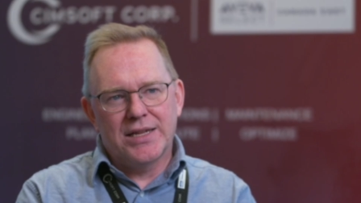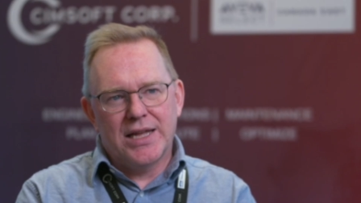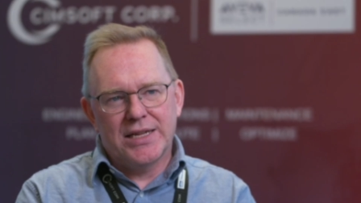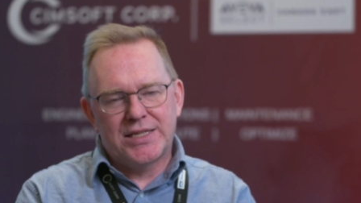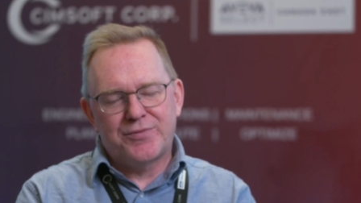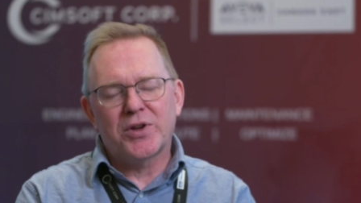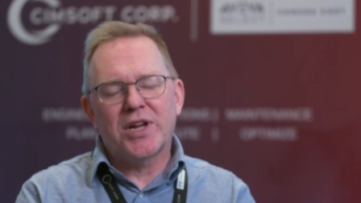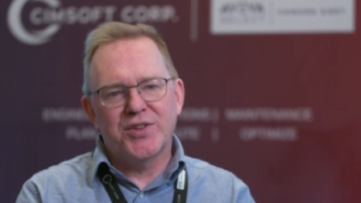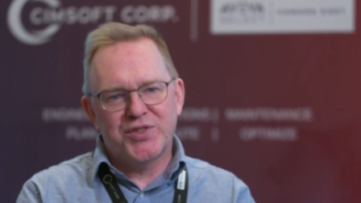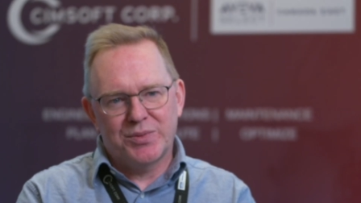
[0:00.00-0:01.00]
It's for
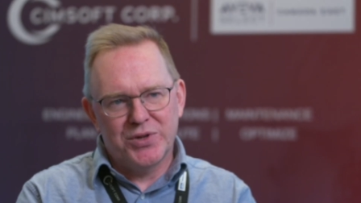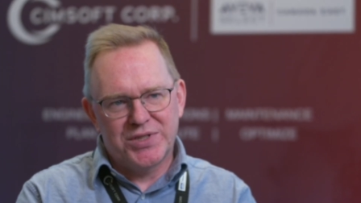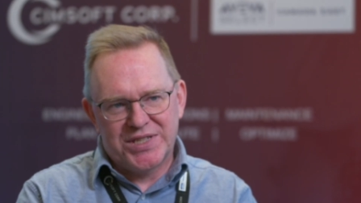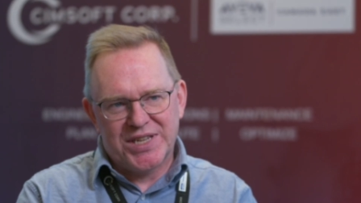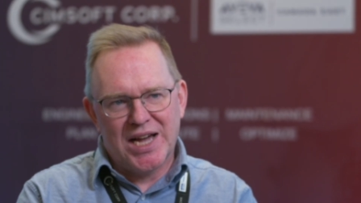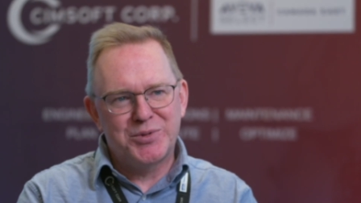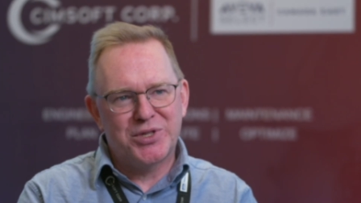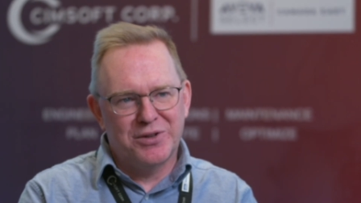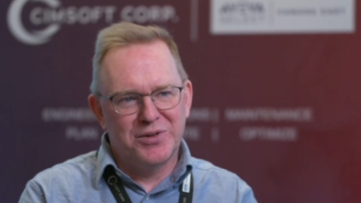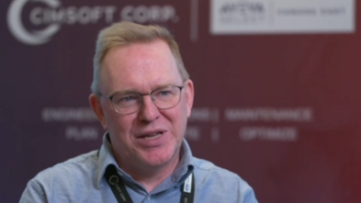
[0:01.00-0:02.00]
customers, it's
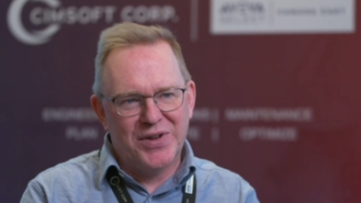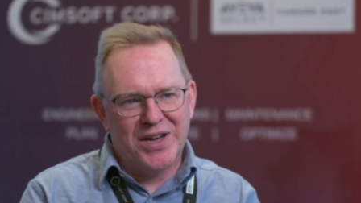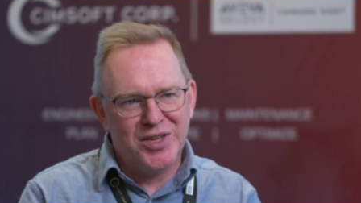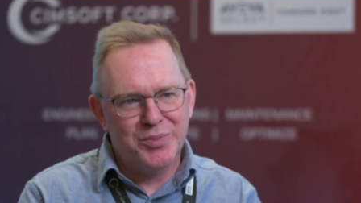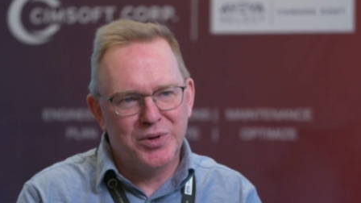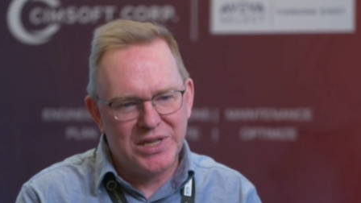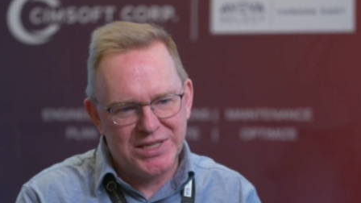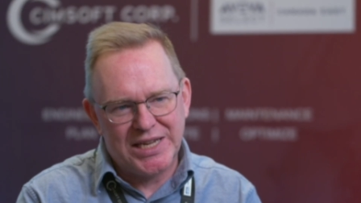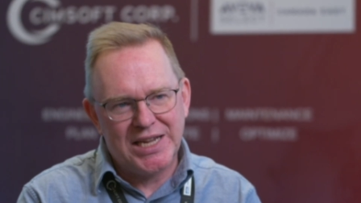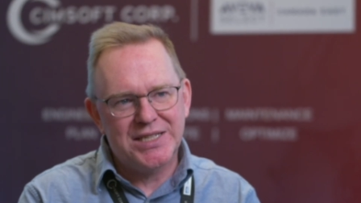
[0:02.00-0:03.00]
absolutely valuable because
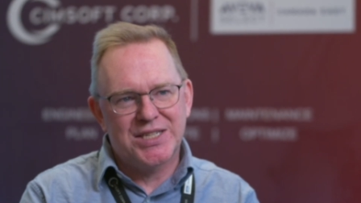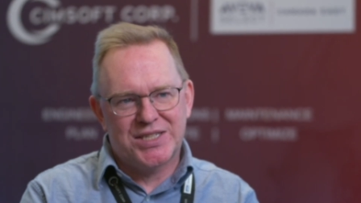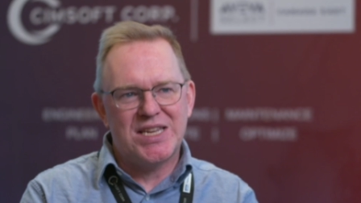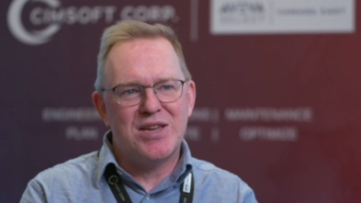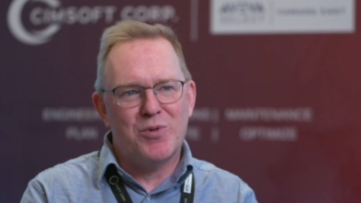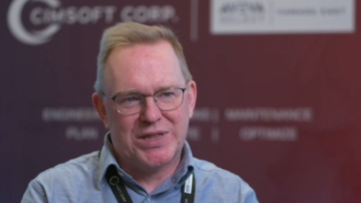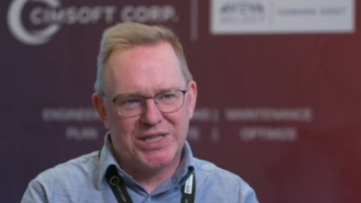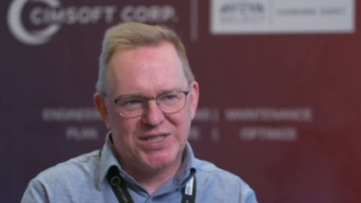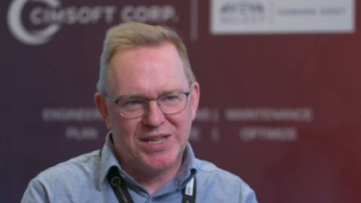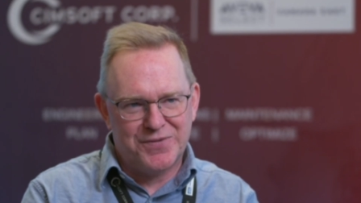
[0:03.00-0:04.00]
they get to see what
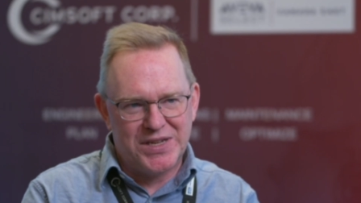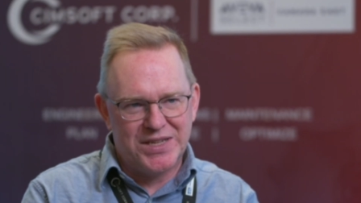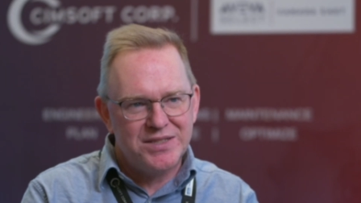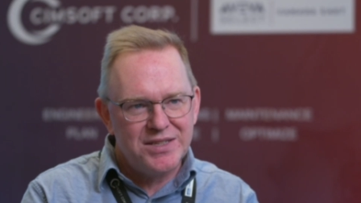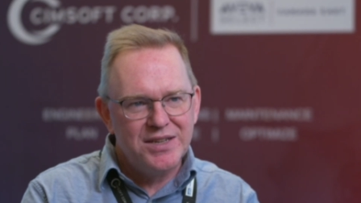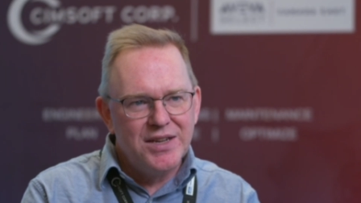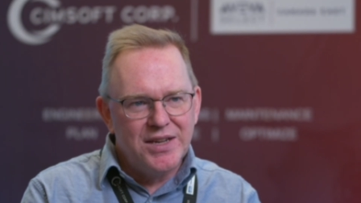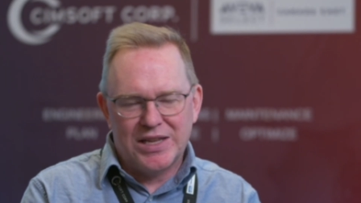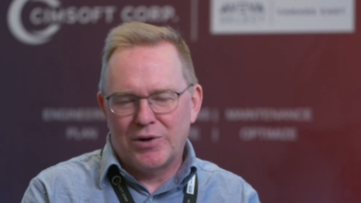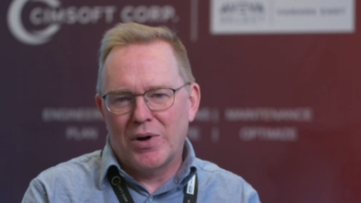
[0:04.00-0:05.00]
this stuff is.
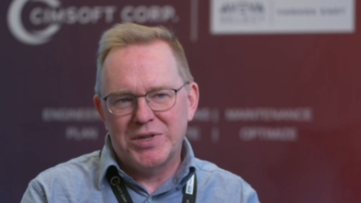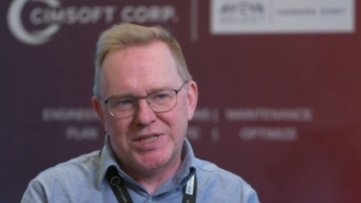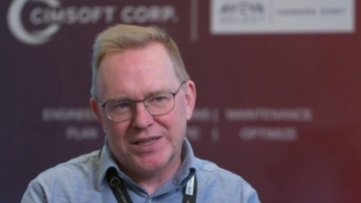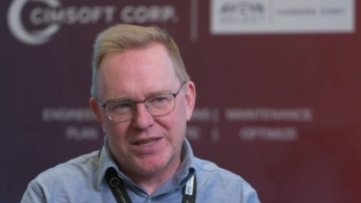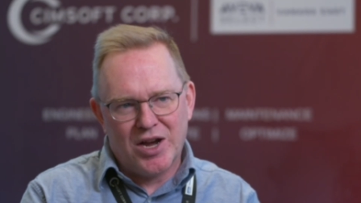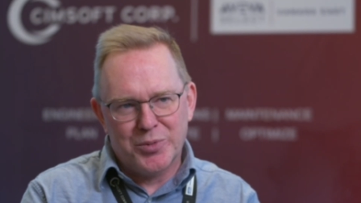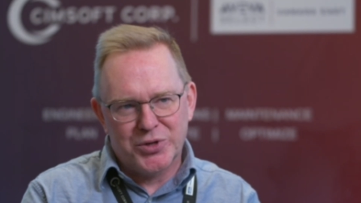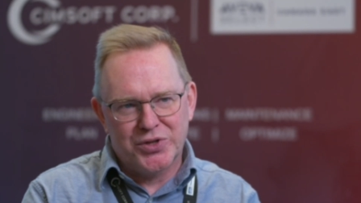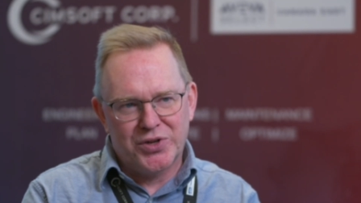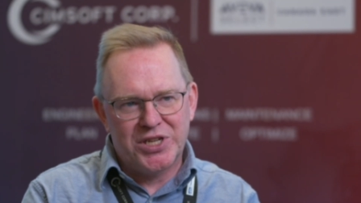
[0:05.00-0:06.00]
They don't always get the
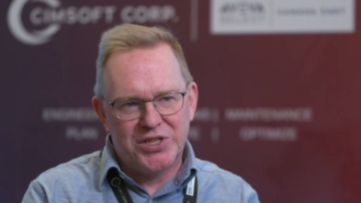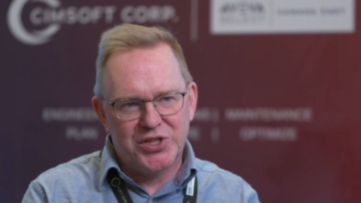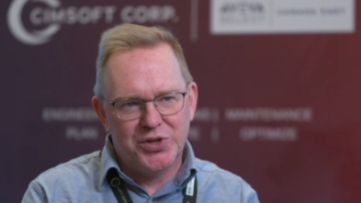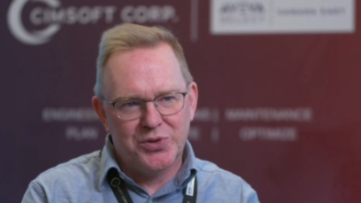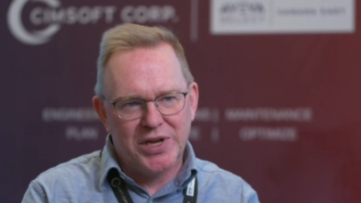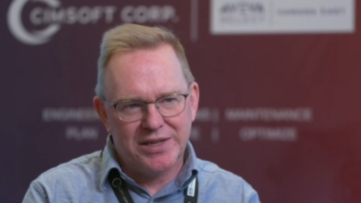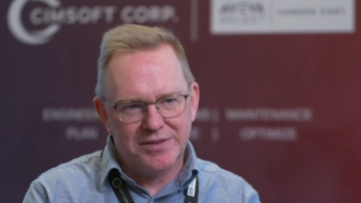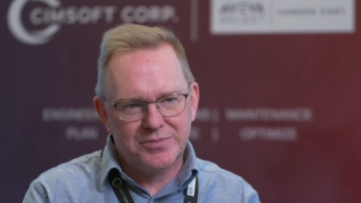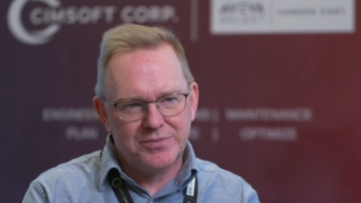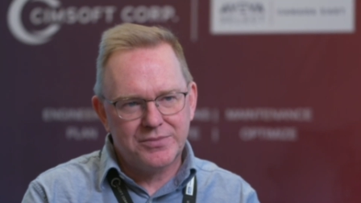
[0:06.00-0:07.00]
opportunity to do
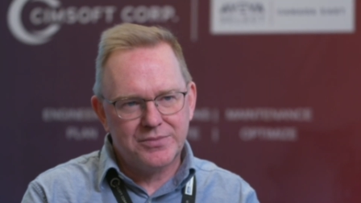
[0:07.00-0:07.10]
that.